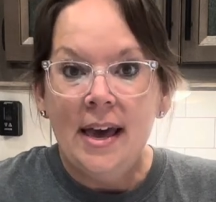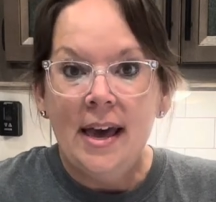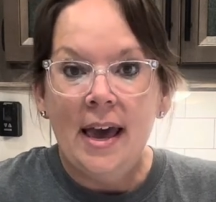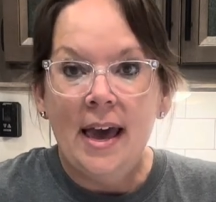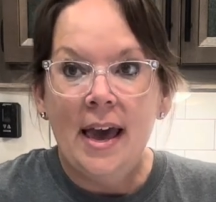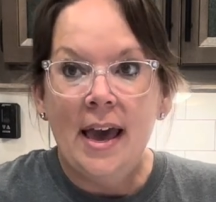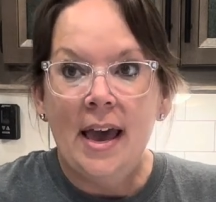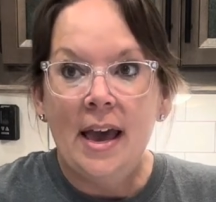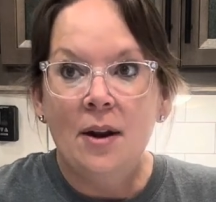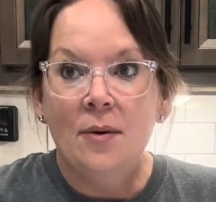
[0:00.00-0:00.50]

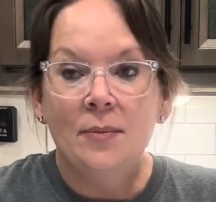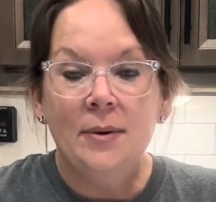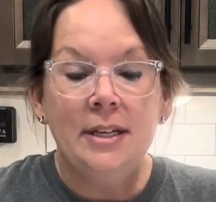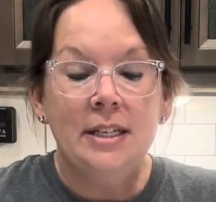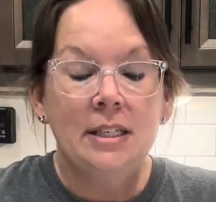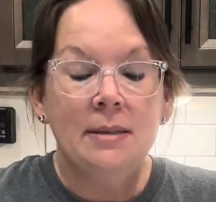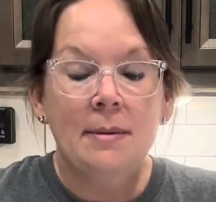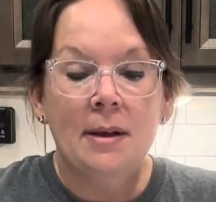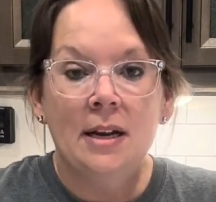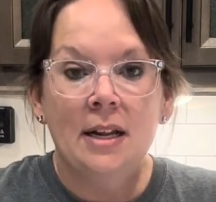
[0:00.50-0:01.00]
and we
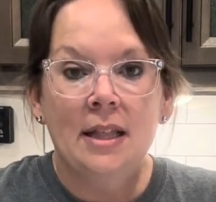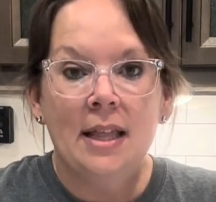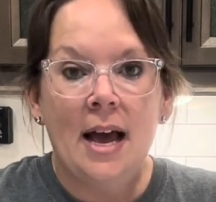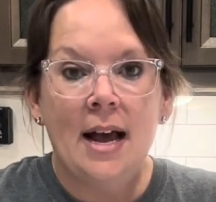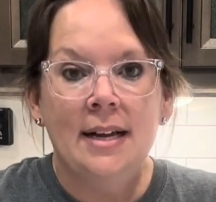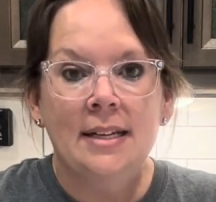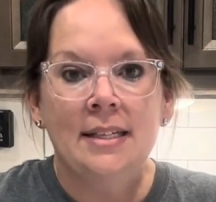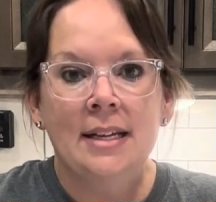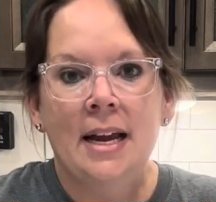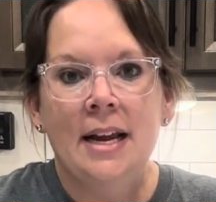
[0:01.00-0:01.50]
smelled it
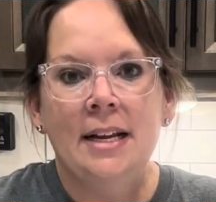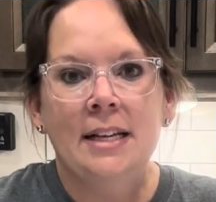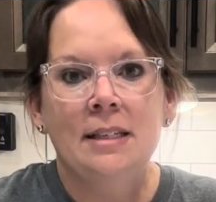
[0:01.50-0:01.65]
last night.